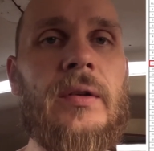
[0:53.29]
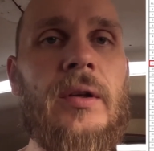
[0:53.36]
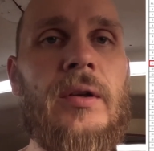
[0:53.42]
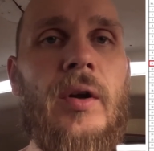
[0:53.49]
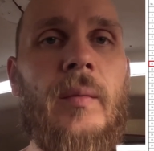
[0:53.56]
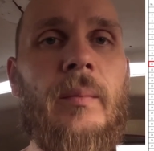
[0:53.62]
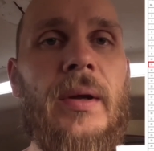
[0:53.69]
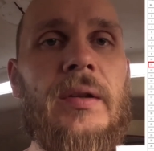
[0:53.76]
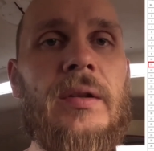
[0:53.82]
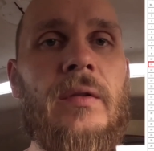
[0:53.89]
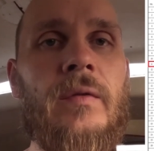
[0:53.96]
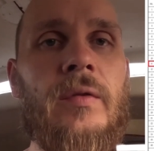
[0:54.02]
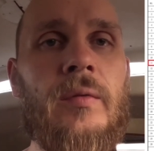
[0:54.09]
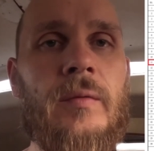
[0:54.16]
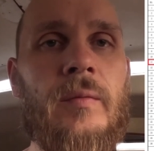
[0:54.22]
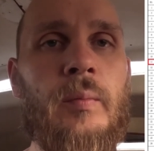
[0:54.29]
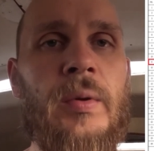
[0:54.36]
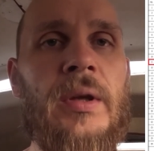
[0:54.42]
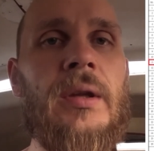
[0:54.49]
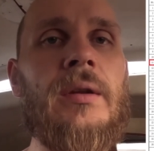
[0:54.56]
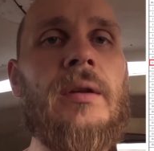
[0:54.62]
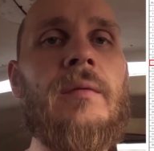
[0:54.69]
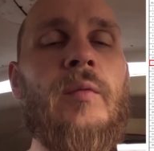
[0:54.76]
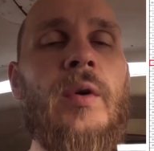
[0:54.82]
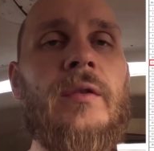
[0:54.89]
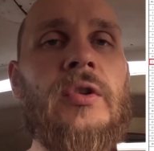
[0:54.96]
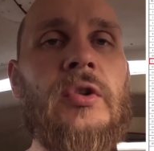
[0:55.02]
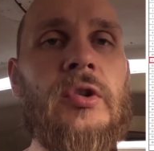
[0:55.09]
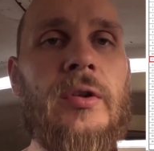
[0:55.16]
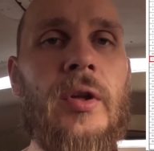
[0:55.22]
They're not meant to spin
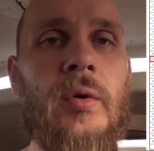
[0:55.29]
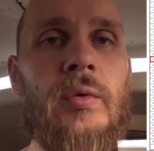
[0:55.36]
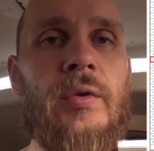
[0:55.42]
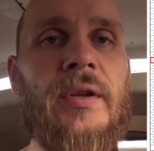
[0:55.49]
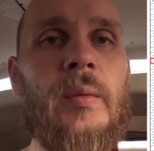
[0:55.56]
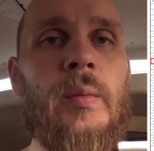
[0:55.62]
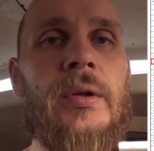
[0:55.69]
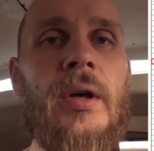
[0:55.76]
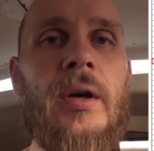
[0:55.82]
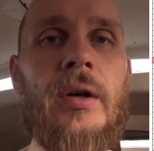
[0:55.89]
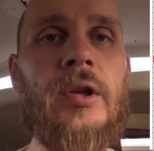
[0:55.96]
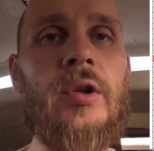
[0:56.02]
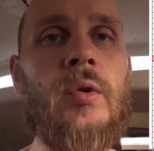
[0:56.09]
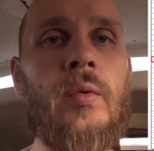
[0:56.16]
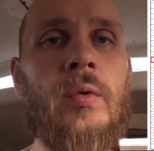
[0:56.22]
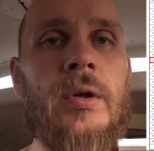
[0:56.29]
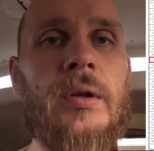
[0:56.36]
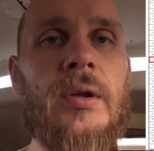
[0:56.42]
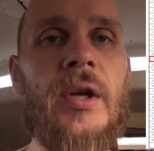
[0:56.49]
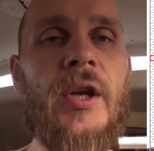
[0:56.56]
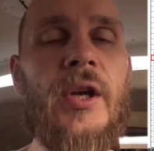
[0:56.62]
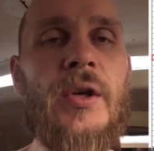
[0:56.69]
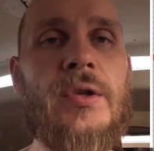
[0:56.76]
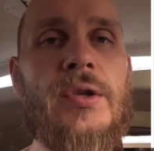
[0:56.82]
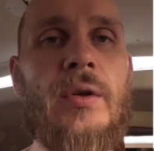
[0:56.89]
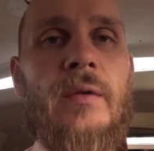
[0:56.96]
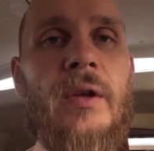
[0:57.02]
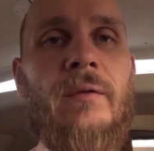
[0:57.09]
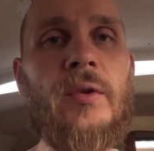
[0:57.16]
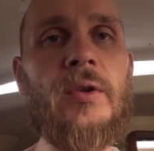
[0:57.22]
very slowly with high torque.
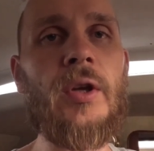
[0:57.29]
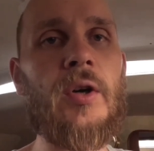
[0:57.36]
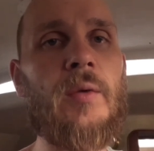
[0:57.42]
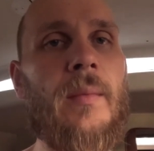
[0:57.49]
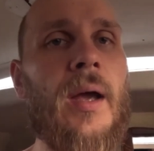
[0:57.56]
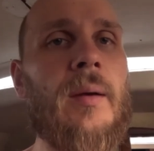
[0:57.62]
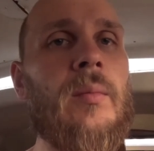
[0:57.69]
So even though my